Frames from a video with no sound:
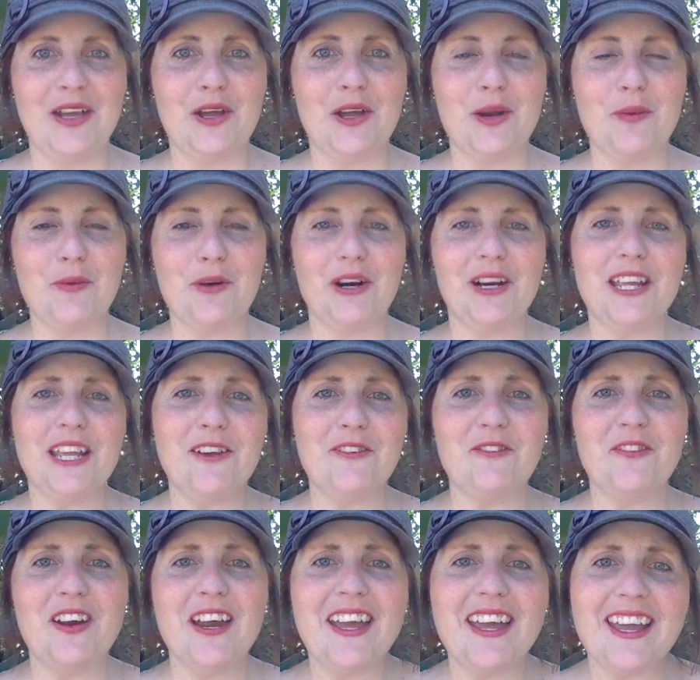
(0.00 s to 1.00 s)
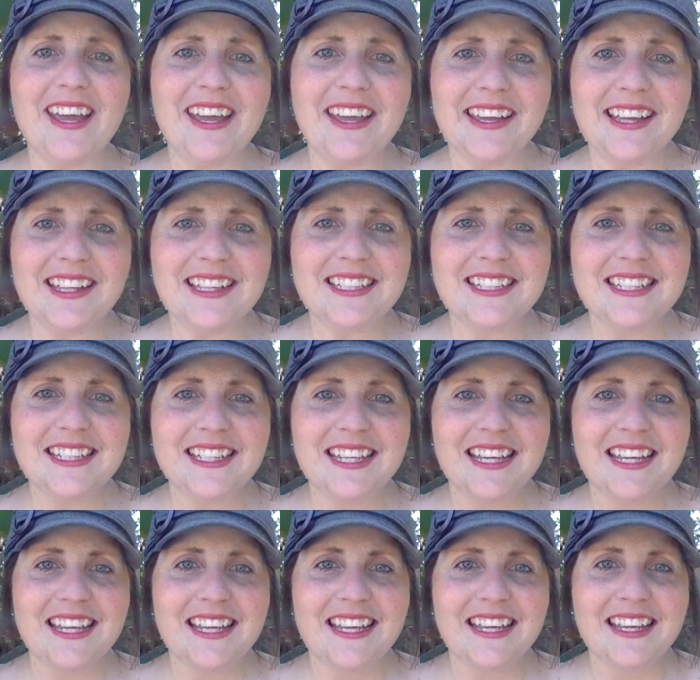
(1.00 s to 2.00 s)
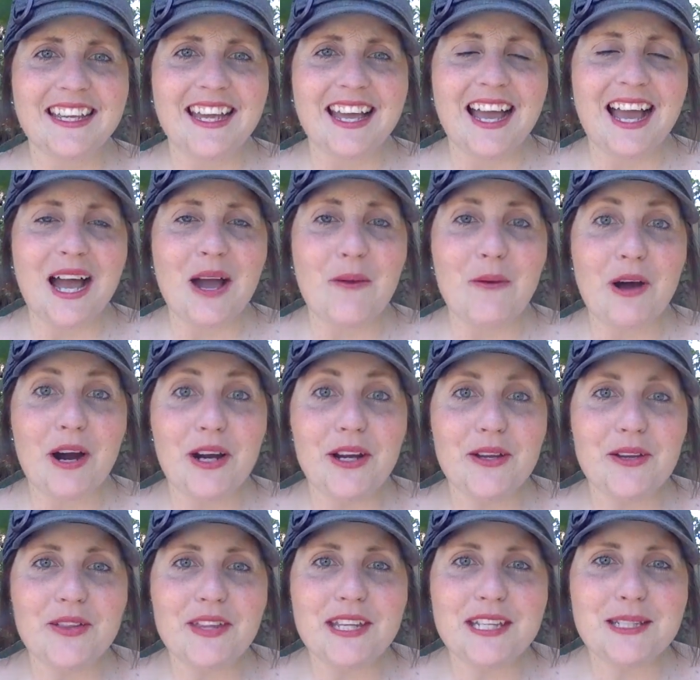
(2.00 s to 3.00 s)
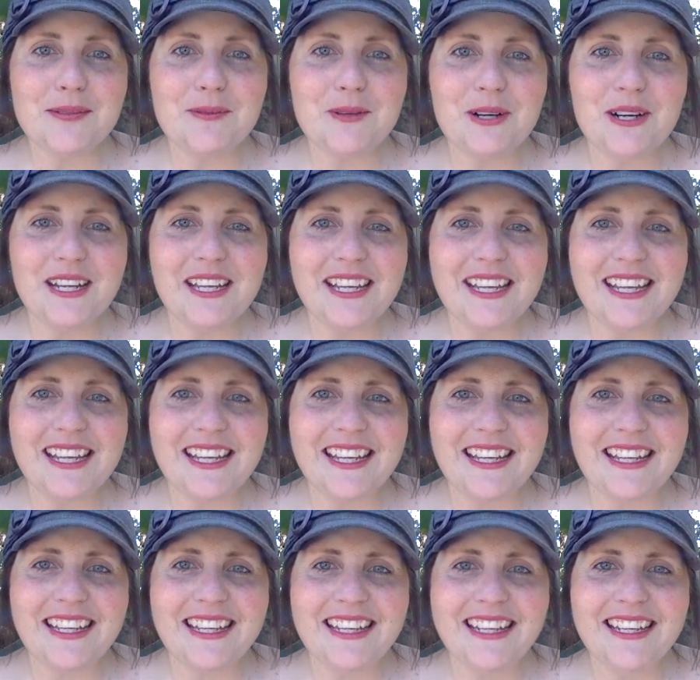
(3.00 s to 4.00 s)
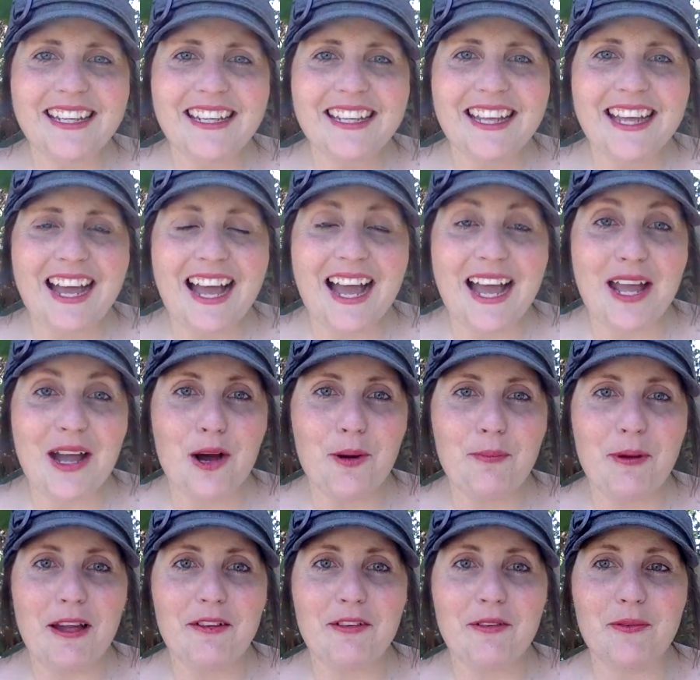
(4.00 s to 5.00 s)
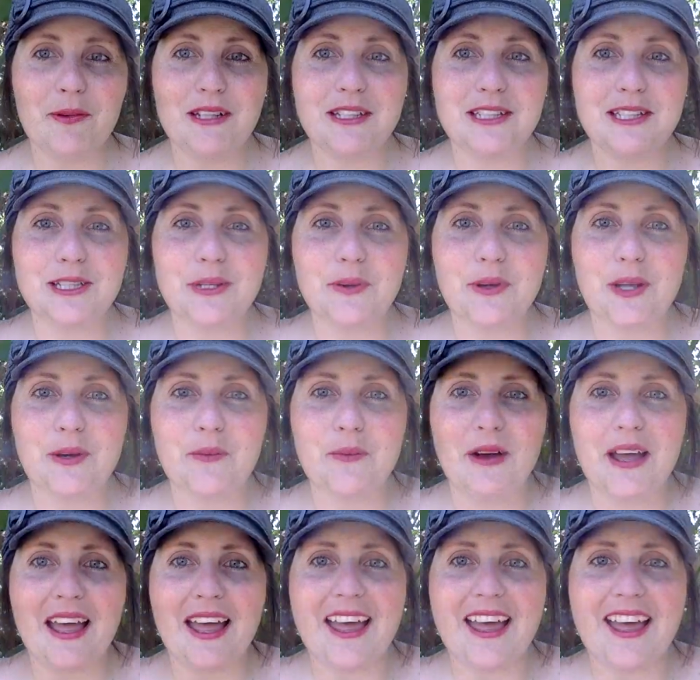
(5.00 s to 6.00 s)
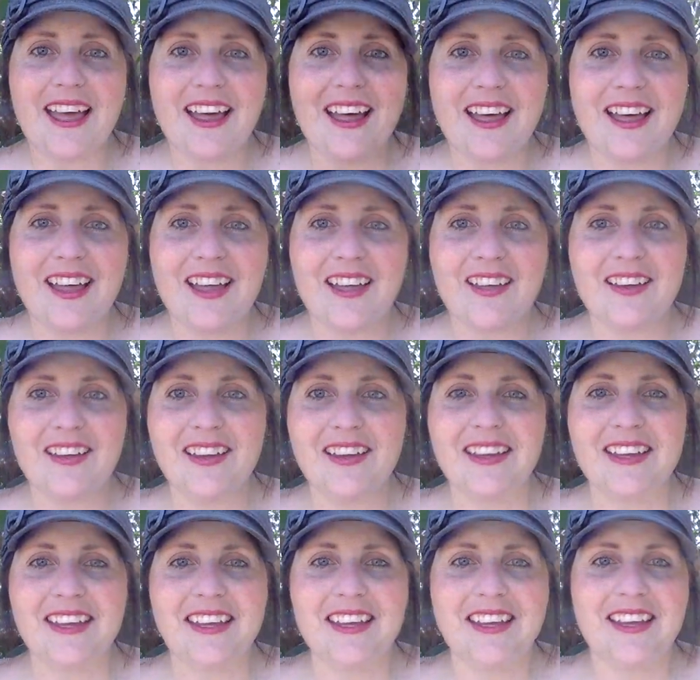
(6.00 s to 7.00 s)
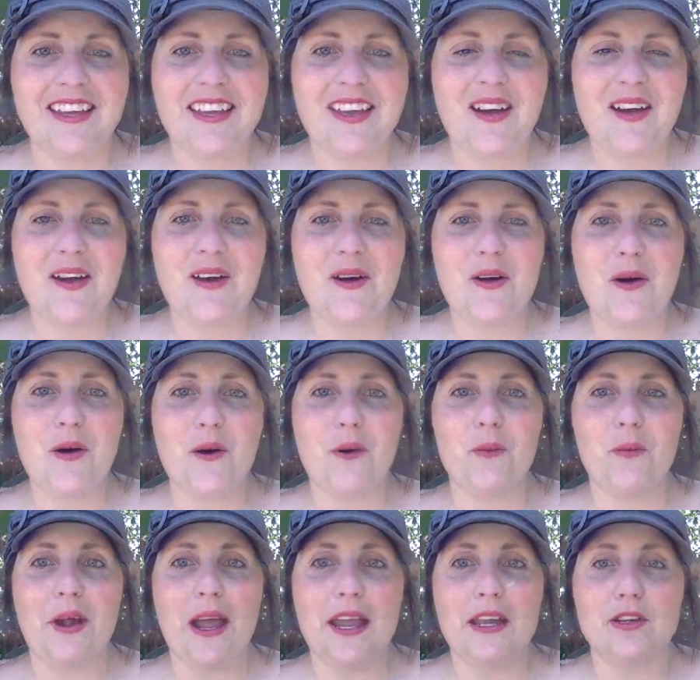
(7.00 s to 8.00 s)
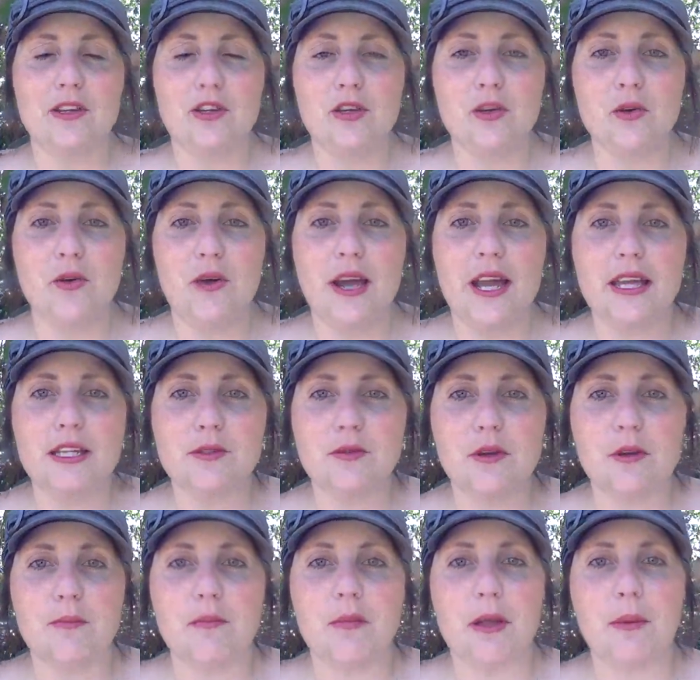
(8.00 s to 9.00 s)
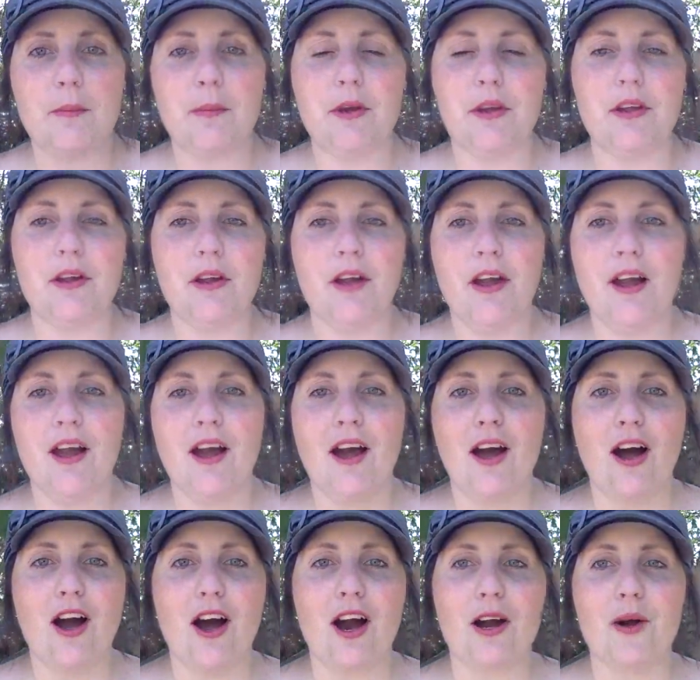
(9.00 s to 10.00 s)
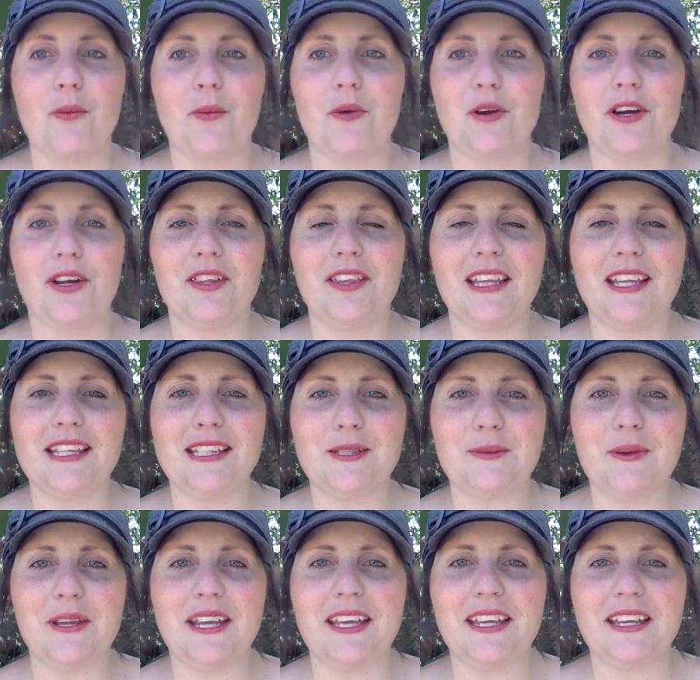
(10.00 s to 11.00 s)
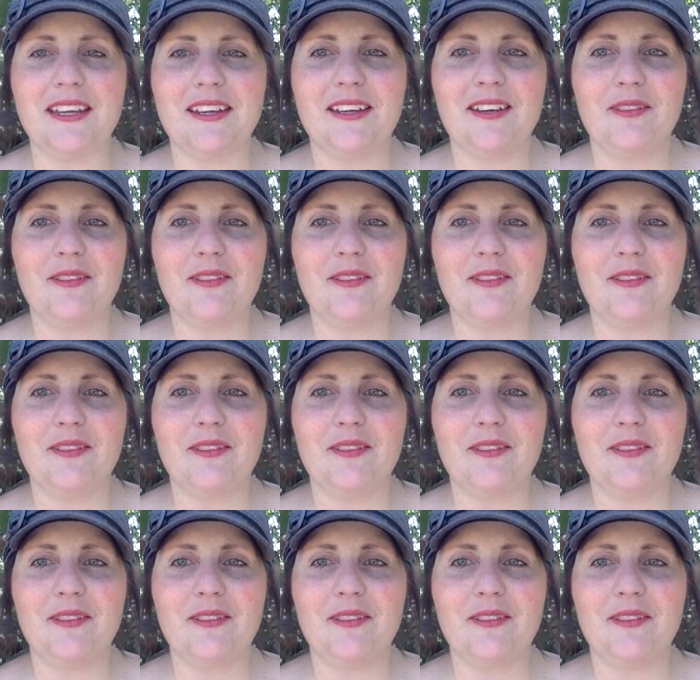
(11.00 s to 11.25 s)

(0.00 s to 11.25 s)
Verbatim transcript: Good morning, friends. How are you this morning? I hope everyone's doing well. All right, do you guys remember our word this week?